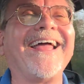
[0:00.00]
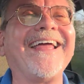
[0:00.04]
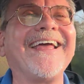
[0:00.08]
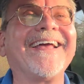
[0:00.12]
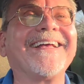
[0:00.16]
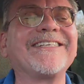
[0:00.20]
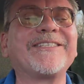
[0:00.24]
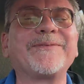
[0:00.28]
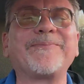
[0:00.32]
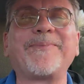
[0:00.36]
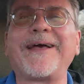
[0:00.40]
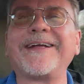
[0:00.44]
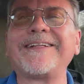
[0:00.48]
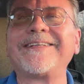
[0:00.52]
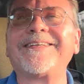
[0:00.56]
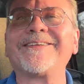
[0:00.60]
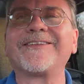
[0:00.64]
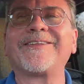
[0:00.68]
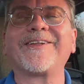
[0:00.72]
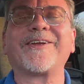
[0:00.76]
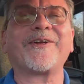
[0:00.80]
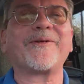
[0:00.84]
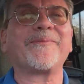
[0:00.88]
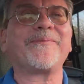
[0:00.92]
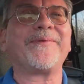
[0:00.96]
I
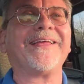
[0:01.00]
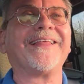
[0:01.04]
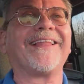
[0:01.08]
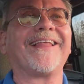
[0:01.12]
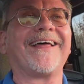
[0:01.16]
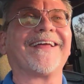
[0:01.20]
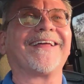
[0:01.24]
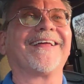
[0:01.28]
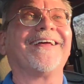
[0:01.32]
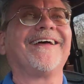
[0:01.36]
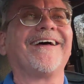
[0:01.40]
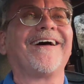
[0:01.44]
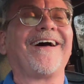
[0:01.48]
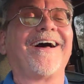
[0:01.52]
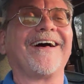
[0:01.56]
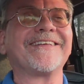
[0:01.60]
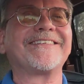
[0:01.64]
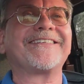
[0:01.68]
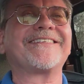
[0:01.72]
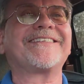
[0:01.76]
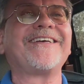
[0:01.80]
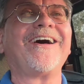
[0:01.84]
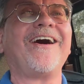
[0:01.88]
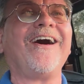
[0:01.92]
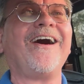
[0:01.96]
expected it'd be like a
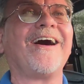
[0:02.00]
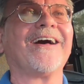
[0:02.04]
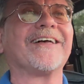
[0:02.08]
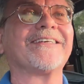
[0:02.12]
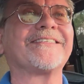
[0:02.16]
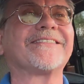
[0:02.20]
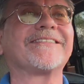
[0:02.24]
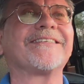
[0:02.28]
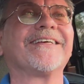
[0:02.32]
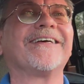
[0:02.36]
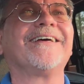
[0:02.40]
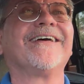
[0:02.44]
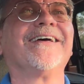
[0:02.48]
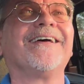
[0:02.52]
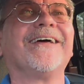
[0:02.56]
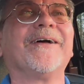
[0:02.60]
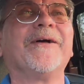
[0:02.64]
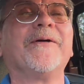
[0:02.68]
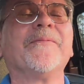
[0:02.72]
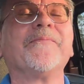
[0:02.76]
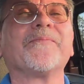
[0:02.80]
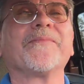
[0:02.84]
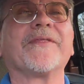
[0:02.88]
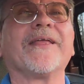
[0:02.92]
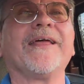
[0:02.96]
sauce.
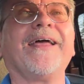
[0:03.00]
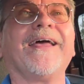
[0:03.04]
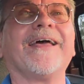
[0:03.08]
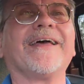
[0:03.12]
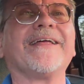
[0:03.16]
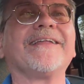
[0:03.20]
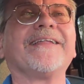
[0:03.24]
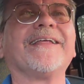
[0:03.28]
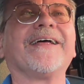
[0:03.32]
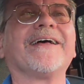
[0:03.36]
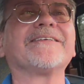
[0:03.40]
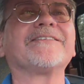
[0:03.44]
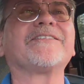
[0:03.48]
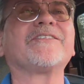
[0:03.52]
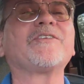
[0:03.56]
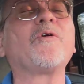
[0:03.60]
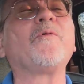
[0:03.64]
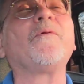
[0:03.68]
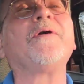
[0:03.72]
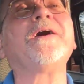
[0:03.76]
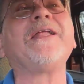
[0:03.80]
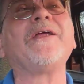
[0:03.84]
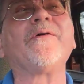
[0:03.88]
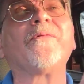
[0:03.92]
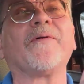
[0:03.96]
And uh,
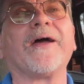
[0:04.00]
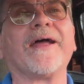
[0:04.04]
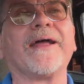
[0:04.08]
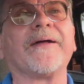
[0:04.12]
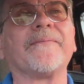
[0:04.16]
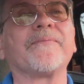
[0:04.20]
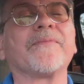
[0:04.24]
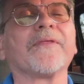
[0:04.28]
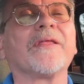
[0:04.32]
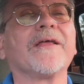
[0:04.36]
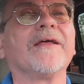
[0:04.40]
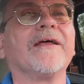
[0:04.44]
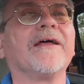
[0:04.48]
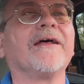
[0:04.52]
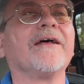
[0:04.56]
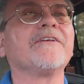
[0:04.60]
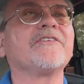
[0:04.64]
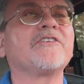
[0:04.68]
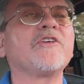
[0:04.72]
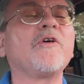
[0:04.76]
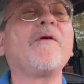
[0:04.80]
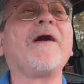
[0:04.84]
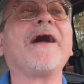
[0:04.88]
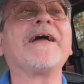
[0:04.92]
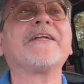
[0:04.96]
so anyway,
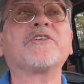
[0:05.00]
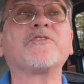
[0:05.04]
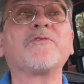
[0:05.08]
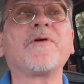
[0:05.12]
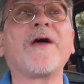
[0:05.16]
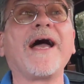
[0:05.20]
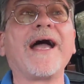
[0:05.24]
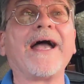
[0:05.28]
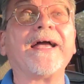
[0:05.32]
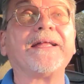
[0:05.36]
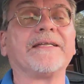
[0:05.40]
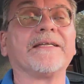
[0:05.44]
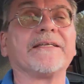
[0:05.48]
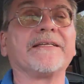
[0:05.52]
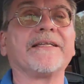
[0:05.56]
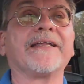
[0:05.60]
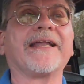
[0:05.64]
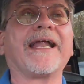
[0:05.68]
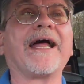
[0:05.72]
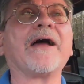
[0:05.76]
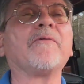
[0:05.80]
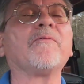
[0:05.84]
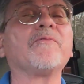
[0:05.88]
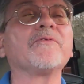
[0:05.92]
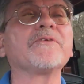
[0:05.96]
so I tried it. And
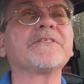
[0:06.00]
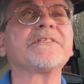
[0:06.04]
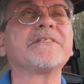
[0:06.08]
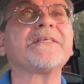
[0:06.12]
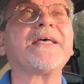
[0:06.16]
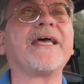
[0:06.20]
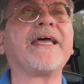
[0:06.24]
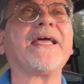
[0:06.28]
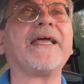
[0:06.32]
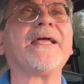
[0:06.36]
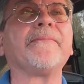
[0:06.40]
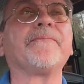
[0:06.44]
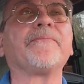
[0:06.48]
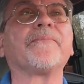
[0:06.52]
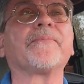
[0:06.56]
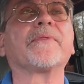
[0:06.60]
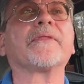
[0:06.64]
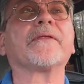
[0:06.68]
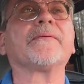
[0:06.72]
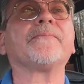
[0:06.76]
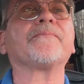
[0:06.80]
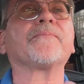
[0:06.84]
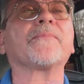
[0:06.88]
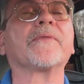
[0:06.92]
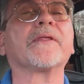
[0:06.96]
I will say,
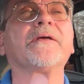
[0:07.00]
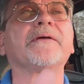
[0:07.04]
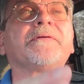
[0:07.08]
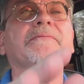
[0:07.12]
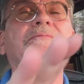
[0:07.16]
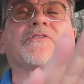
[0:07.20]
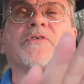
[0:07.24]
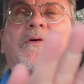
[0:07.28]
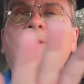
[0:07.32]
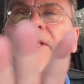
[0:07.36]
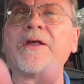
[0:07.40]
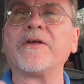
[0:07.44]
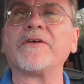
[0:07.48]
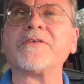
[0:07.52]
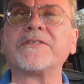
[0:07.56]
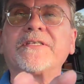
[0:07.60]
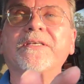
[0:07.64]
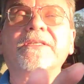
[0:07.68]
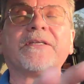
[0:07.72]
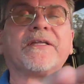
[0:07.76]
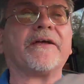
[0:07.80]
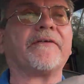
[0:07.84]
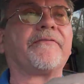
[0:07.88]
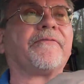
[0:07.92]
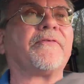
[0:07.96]
so here's the
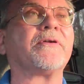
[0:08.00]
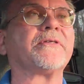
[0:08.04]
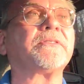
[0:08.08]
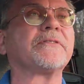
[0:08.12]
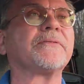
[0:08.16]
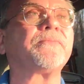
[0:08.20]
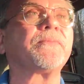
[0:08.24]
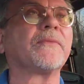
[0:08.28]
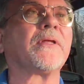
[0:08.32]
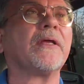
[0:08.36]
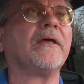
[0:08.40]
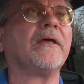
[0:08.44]
difference.